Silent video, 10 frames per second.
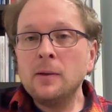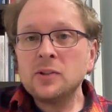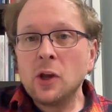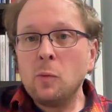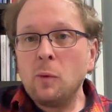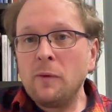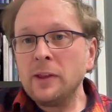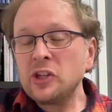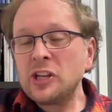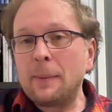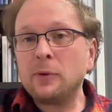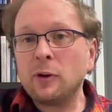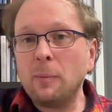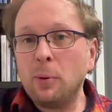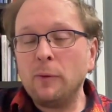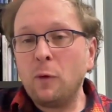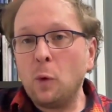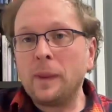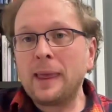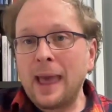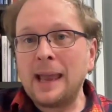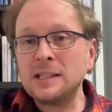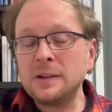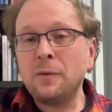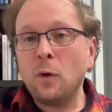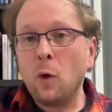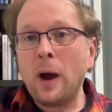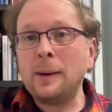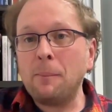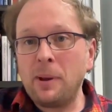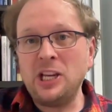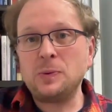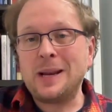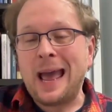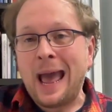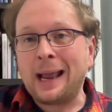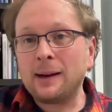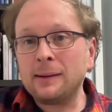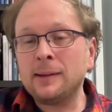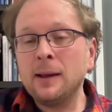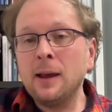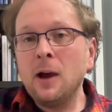So within the chapter, I put forward the case for an impeachment act,